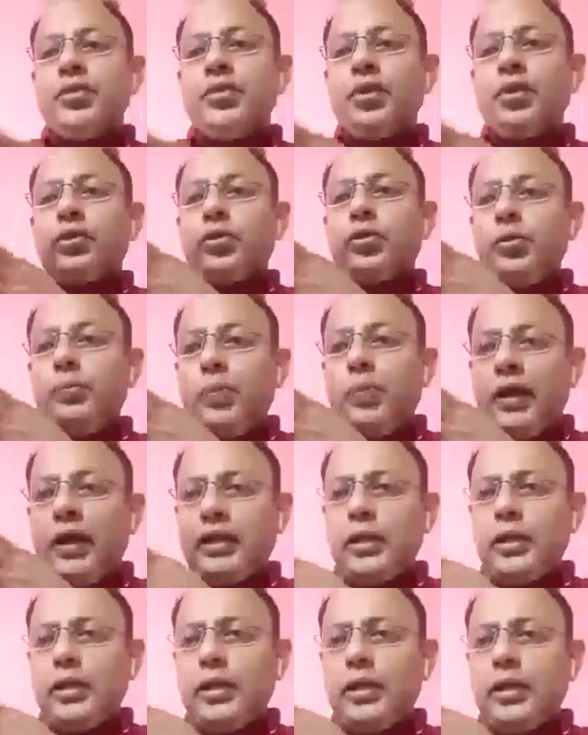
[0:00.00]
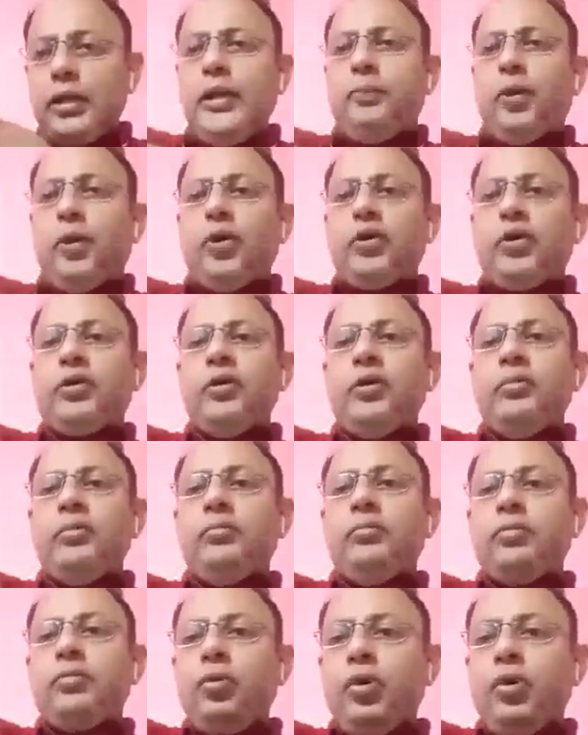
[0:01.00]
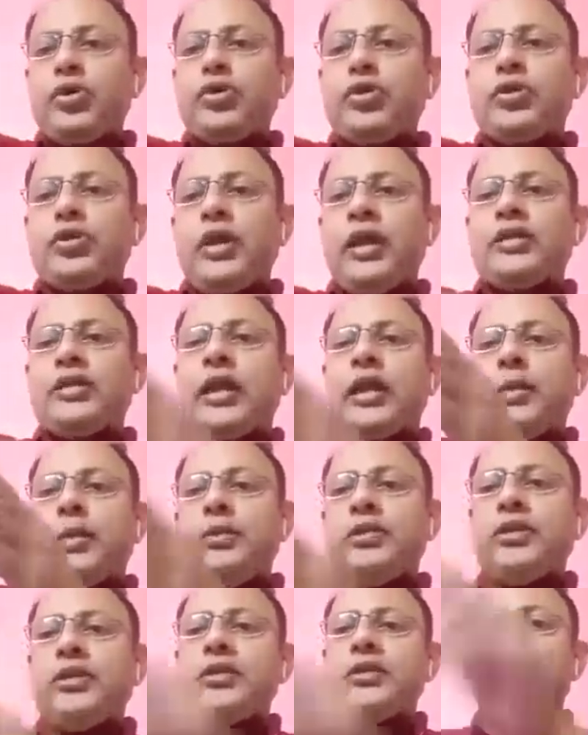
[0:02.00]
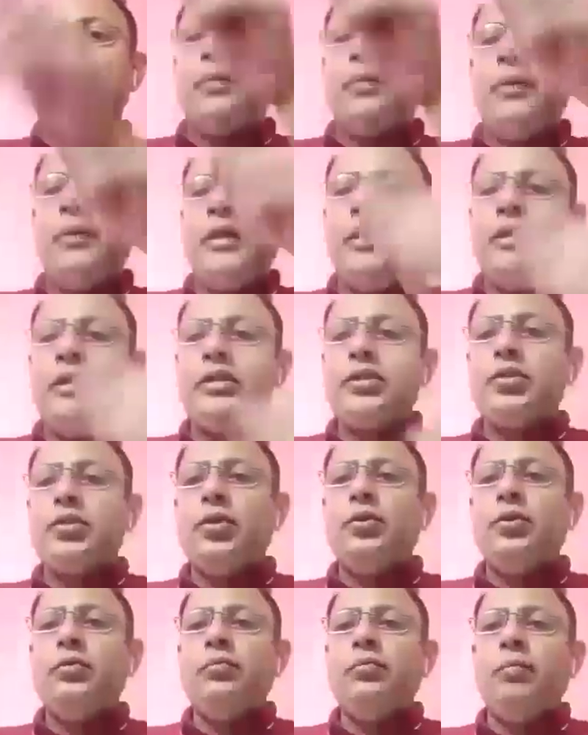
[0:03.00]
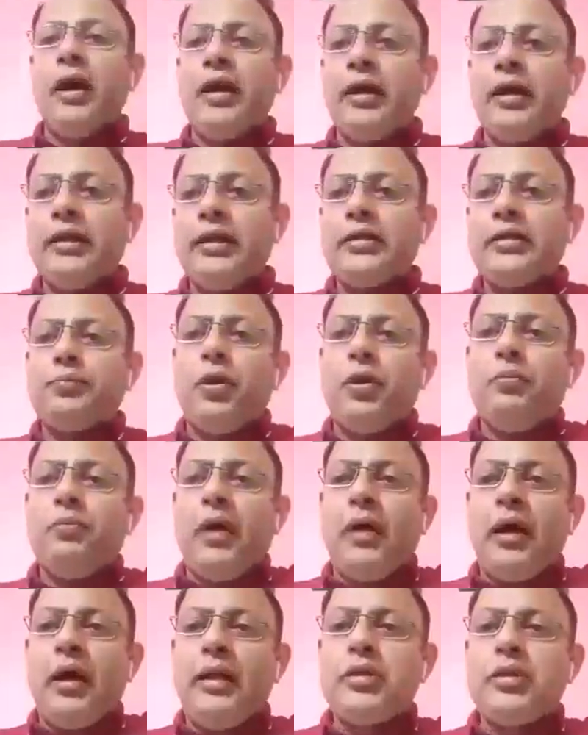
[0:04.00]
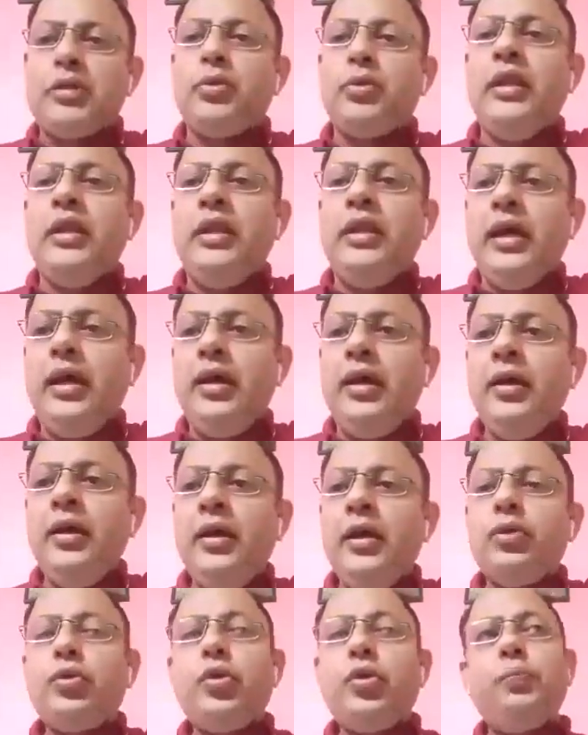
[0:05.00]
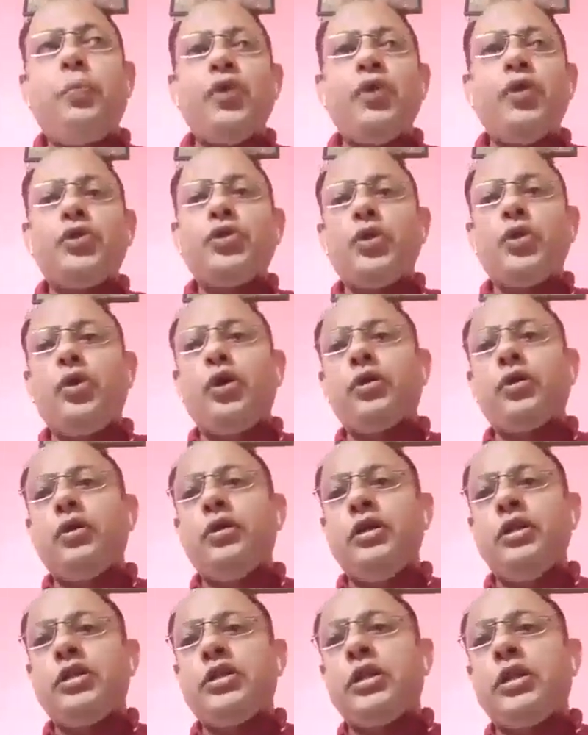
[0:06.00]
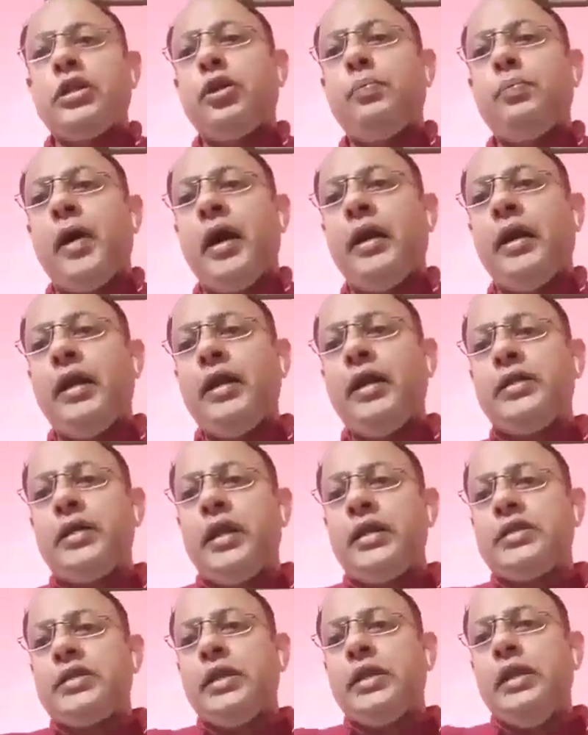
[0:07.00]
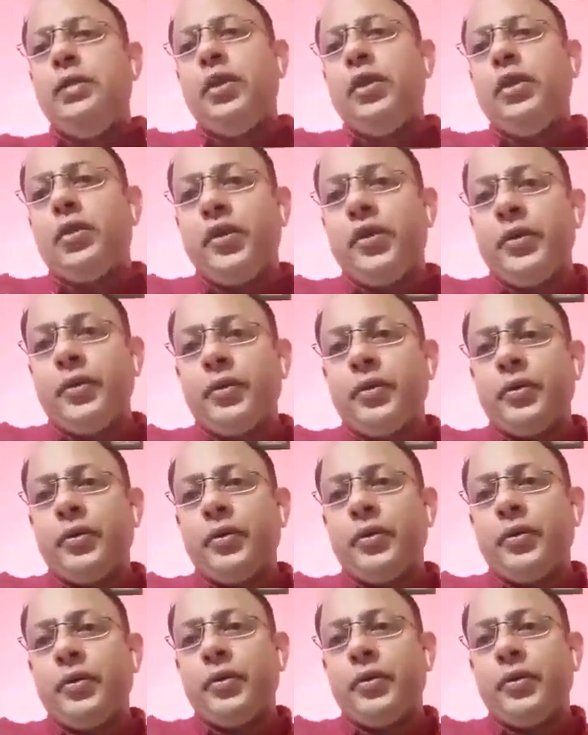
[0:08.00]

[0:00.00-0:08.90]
So through Matarbari port, goods and services can be reached to Bangladesh from Bangladesh to India through Panchagor district of Bangladesh and Siliguri corridor.